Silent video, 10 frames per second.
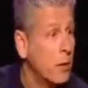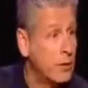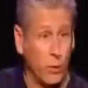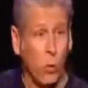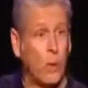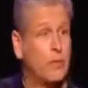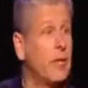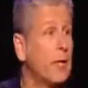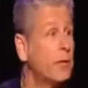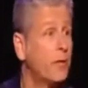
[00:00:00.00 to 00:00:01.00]
He said, well, what's
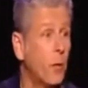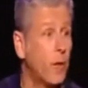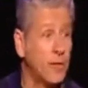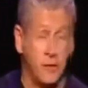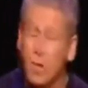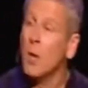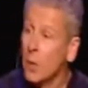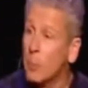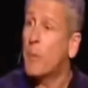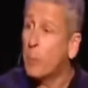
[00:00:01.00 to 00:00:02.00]
next for you? I said, I'm
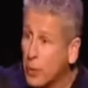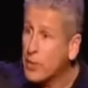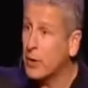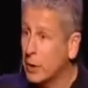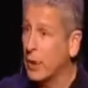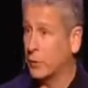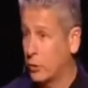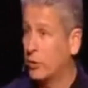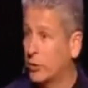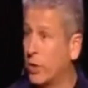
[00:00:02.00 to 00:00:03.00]
going to be preaching the next
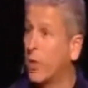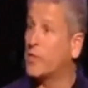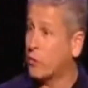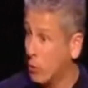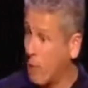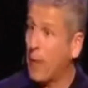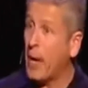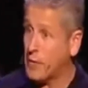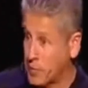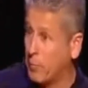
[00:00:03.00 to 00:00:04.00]
2 Sundays for my
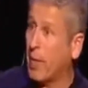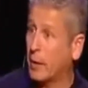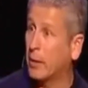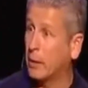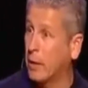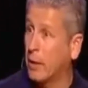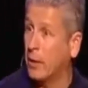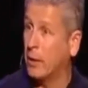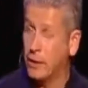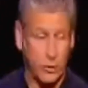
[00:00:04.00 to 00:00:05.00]
pastor back in
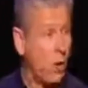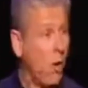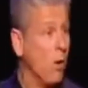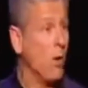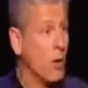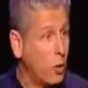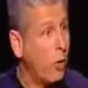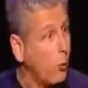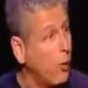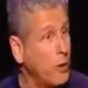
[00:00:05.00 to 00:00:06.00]
Atlanta. He said, oh,
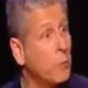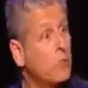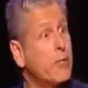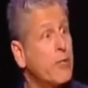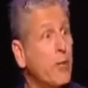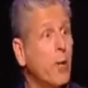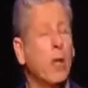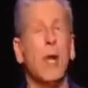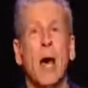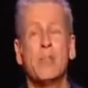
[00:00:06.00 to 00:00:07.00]
cool. What are you preaching on?